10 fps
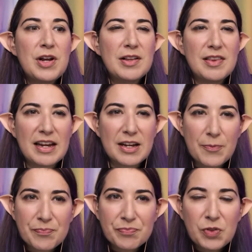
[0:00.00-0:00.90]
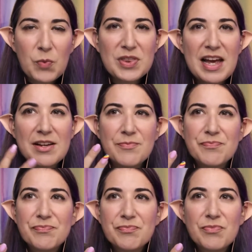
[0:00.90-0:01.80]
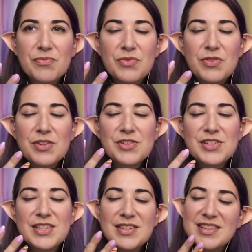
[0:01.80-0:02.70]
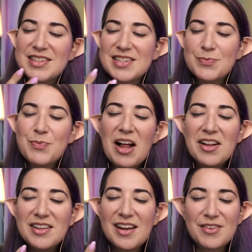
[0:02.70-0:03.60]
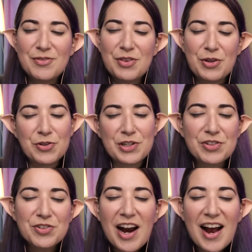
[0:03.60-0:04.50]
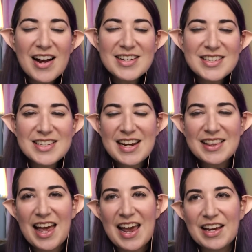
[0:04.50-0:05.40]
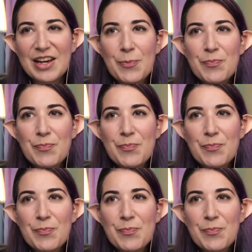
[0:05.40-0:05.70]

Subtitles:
like with that the smell of the green grass and like